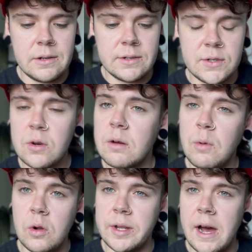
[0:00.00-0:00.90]
took
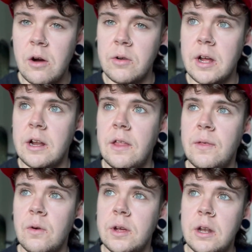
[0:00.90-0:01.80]
them all down and I
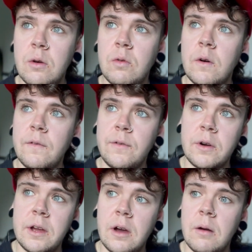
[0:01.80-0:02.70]
thought, you know what,
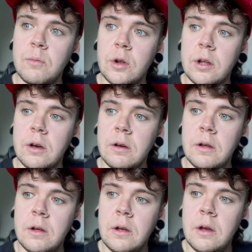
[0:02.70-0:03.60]
fuck it, I'm gonna
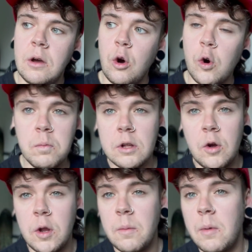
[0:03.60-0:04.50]

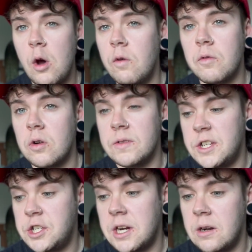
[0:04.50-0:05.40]
upload them over on
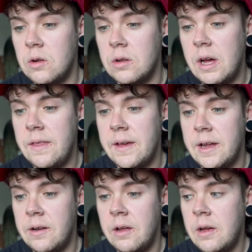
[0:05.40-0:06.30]
this channel, and
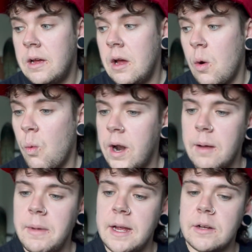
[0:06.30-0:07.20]
then when
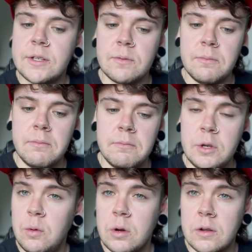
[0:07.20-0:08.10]
I make some
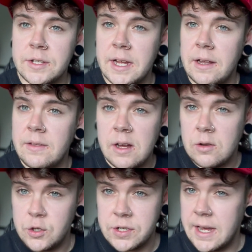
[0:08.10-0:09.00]
new content,
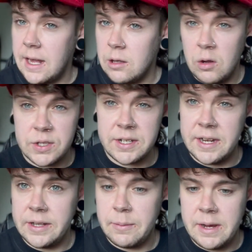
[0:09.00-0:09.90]
that'll just get lost
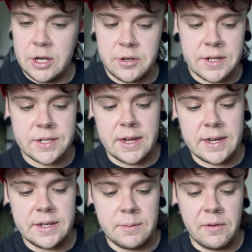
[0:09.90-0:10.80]
in the matrix
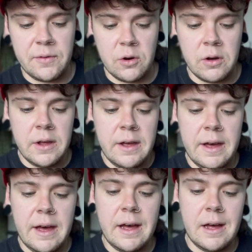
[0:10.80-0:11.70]
like it did before.
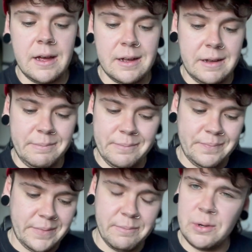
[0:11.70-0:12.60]

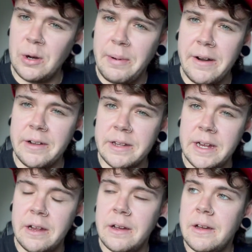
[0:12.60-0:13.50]
But apparently